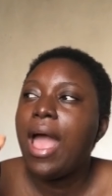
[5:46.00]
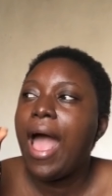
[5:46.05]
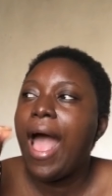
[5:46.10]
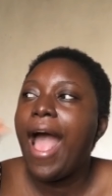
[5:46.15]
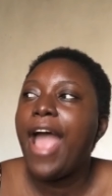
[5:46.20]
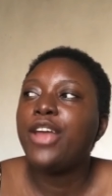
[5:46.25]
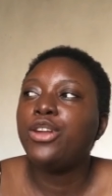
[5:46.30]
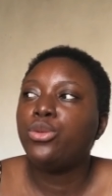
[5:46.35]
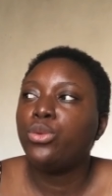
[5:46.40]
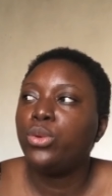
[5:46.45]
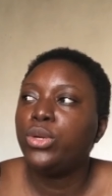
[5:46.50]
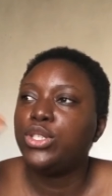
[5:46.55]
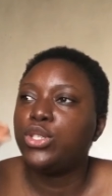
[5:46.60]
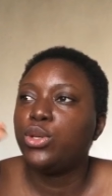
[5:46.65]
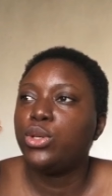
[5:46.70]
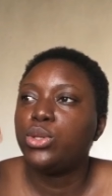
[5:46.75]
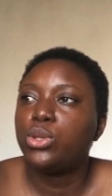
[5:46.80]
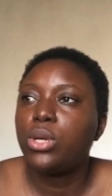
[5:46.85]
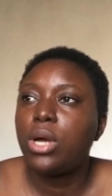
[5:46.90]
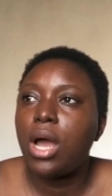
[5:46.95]
I know it's
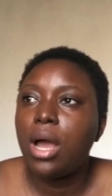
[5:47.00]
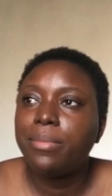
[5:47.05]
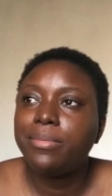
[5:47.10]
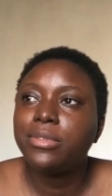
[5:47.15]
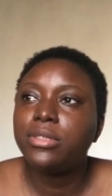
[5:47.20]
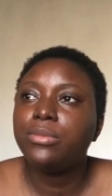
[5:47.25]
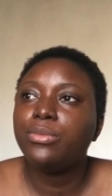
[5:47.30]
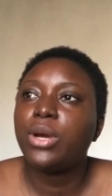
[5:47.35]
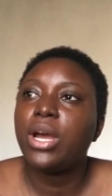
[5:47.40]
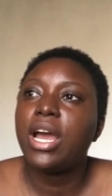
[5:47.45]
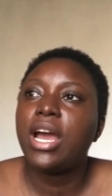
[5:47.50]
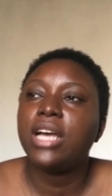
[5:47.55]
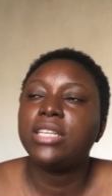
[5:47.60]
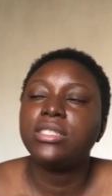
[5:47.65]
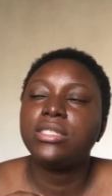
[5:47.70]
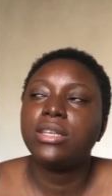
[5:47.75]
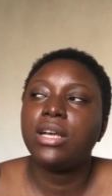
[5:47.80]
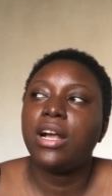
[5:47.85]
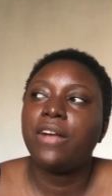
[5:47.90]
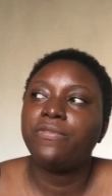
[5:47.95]
going to happen, but I
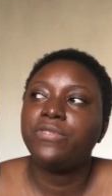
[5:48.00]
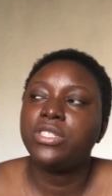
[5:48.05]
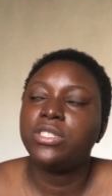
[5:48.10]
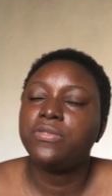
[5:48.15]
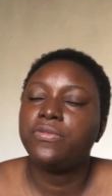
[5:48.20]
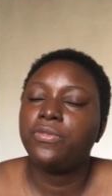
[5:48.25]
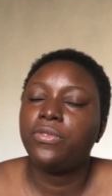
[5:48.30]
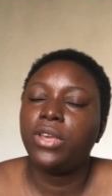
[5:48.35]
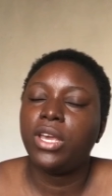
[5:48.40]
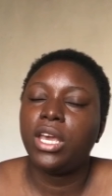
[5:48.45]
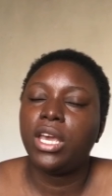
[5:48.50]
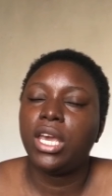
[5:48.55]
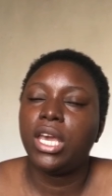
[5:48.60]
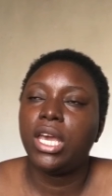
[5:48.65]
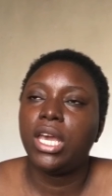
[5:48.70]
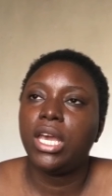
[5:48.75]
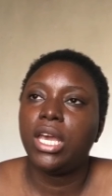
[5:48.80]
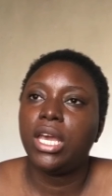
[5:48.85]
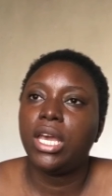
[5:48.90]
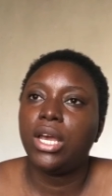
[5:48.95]
still have this fear
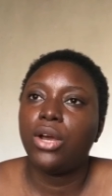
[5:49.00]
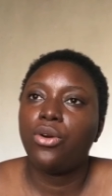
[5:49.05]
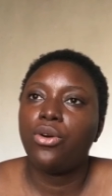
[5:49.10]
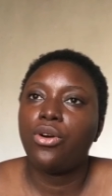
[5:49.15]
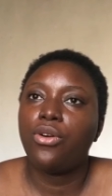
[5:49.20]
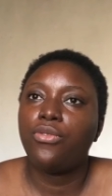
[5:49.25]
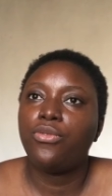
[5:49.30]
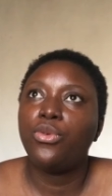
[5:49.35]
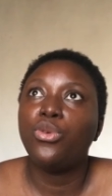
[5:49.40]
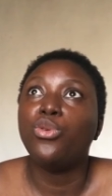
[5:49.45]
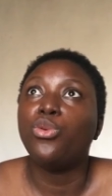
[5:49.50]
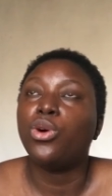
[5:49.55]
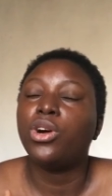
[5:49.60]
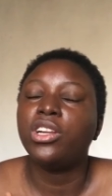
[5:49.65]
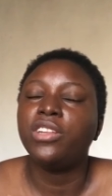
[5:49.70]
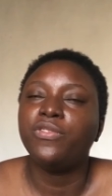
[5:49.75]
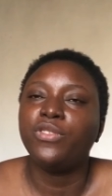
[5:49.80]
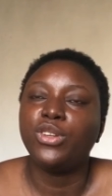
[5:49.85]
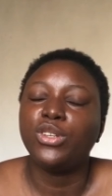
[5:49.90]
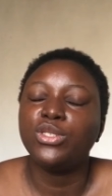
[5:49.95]
of oh, what
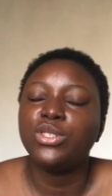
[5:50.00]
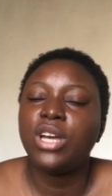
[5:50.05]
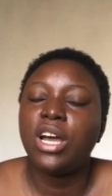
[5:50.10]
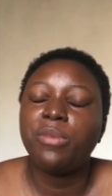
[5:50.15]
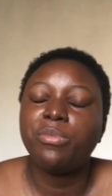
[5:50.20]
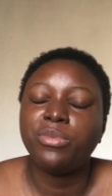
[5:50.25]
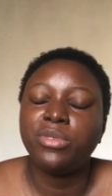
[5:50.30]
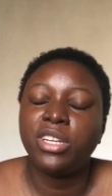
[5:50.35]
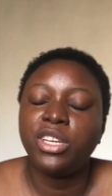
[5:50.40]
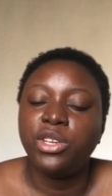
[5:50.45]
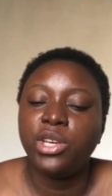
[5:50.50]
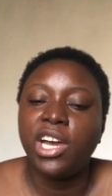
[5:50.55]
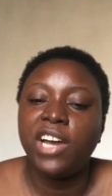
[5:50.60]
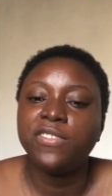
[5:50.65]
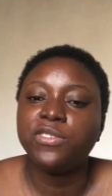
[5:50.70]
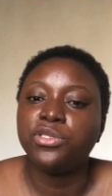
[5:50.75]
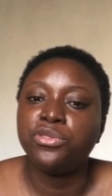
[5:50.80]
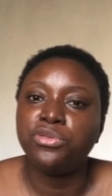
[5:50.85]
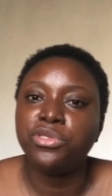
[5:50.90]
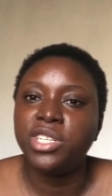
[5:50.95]
if it doesn't happen? Then you have
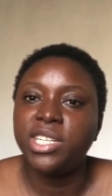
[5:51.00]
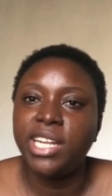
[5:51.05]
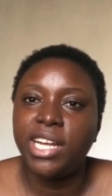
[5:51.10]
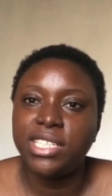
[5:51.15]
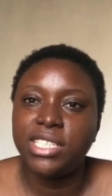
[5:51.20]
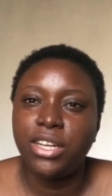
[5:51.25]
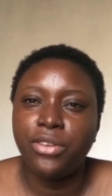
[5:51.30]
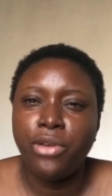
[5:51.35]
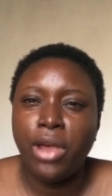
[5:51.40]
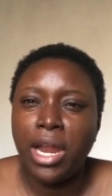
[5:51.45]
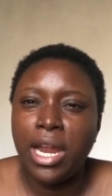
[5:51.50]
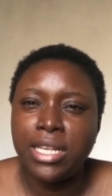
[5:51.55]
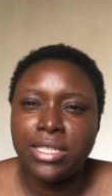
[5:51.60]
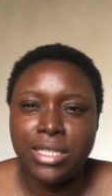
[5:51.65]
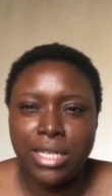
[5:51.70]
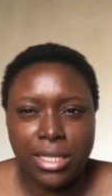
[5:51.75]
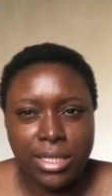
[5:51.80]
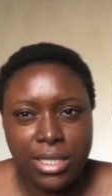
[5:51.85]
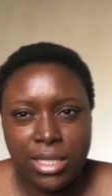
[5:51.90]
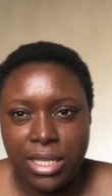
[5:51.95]
to read that and realize
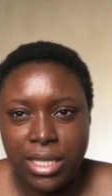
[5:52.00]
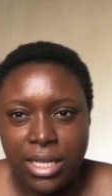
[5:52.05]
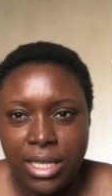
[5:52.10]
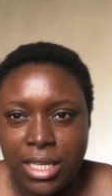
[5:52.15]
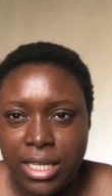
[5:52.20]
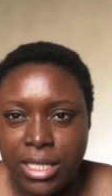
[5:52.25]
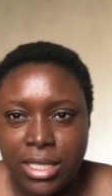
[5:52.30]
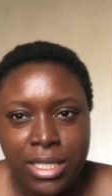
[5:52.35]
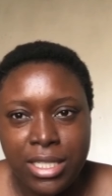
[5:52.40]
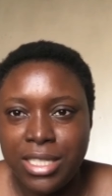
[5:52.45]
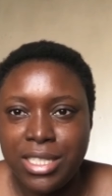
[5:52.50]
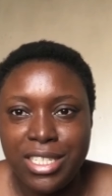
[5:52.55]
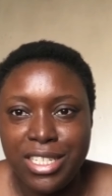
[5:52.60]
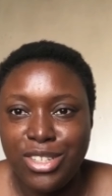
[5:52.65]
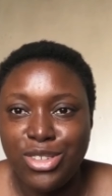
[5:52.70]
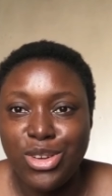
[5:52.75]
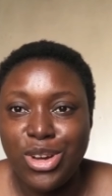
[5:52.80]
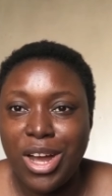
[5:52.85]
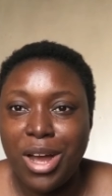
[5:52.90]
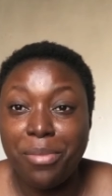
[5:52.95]
that this did
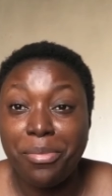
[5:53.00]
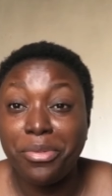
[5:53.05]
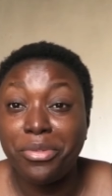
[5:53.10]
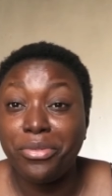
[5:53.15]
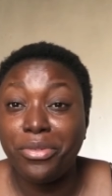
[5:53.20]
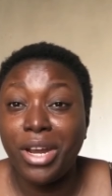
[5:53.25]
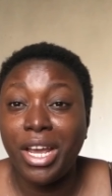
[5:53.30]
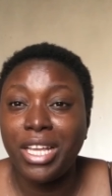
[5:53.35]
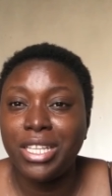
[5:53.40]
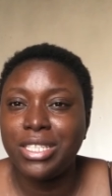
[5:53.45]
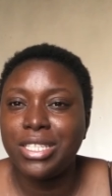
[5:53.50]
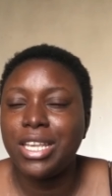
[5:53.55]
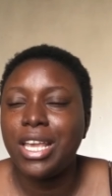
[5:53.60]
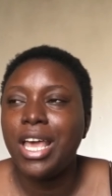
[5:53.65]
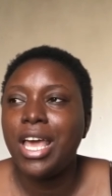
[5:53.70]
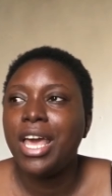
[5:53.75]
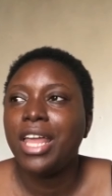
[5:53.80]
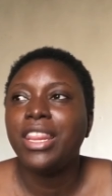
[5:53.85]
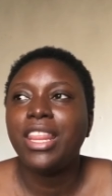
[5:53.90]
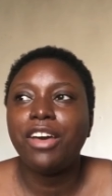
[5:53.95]
not happen right
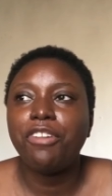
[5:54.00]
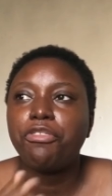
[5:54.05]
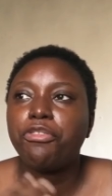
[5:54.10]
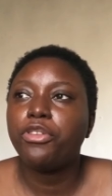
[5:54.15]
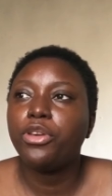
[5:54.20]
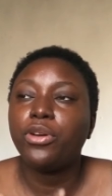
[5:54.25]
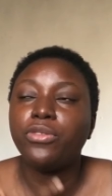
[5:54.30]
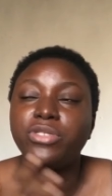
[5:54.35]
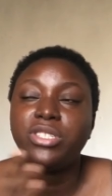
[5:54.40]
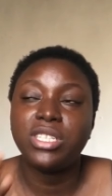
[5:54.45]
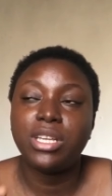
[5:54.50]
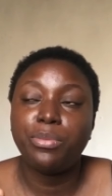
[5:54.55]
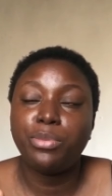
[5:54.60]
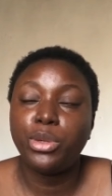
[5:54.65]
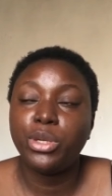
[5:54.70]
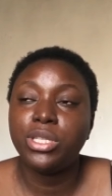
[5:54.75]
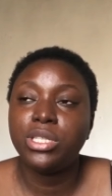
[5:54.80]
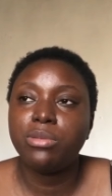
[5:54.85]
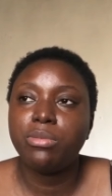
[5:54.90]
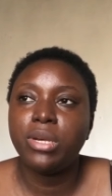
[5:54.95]
that fear of
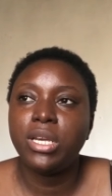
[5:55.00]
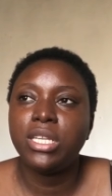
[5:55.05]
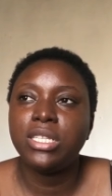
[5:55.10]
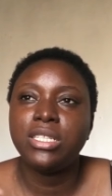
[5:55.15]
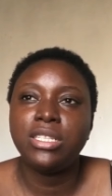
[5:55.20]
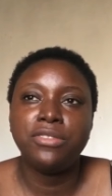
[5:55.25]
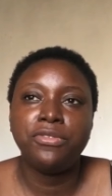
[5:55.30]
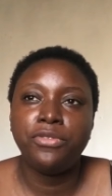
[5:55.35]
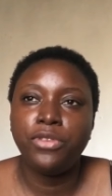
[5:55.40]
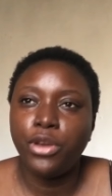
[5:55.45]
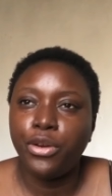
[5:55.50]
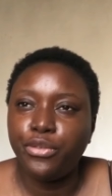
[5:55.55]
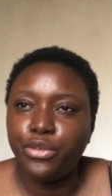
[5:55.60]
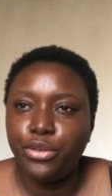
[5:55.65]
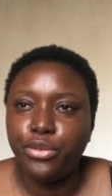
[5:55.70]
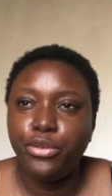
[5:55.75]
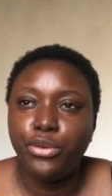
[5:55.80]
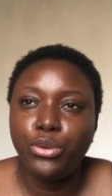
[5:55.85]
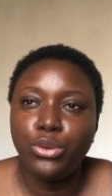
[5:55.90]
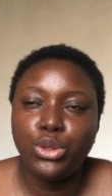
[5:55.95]
disappointment the fear of the
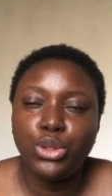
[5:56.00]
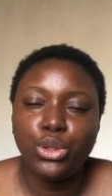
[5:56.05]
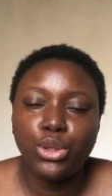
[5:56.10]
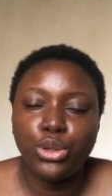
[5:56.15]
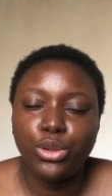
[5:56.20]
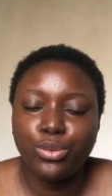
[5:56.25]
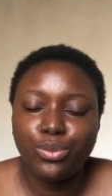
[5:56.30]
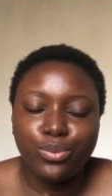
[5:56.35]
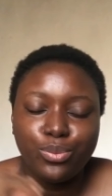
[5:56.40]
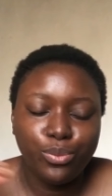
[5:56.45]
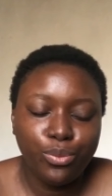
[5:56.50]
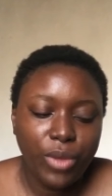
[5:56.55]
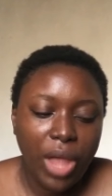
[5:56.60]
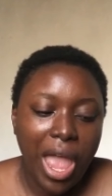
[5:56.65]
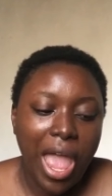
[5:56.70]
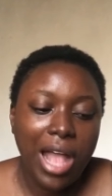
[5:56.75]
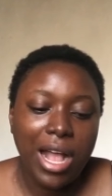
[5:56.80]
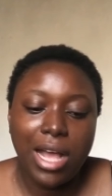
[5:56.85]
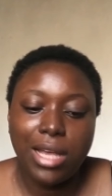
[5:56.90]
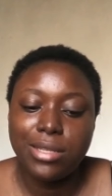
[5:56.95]
future
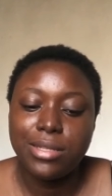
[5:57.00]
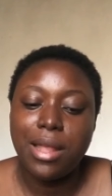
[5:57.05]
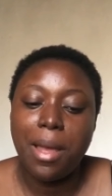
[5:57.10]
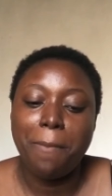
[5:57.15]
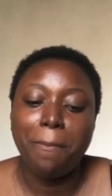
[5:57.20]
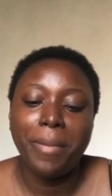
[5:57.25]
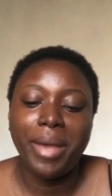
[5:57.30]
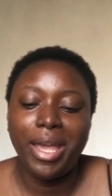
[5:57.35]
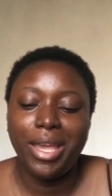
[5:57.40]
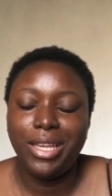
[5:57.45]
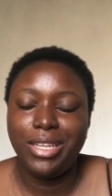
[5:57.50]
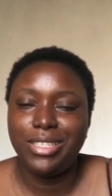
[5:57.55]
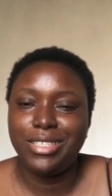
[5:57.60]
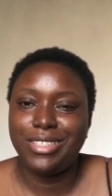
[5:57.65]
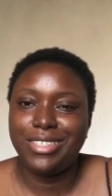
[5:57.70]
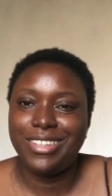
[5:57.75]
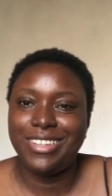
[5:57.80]
i can't stand dying